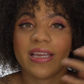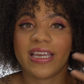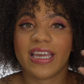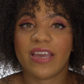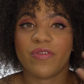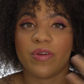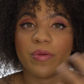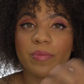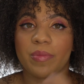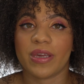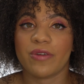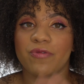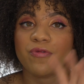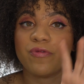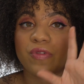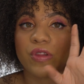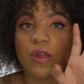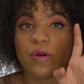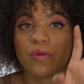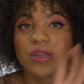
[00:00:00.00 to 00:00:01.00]
giving me
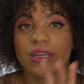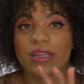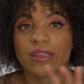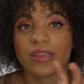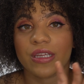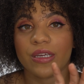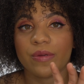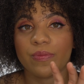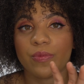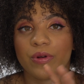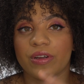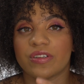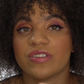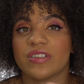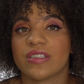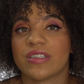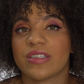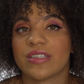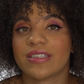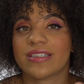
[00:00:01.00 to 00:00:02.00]
floating lip where it
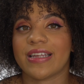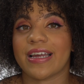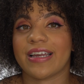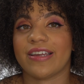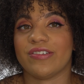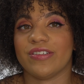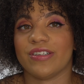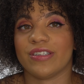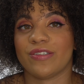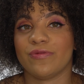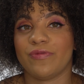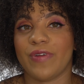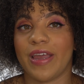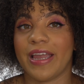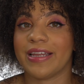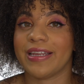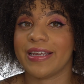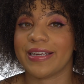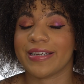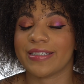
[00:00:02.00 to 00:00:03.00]
just looks like it's just
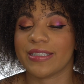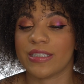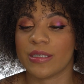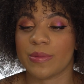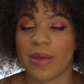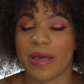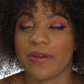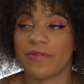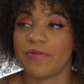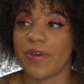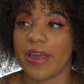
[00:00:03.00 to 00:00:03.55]
fading into my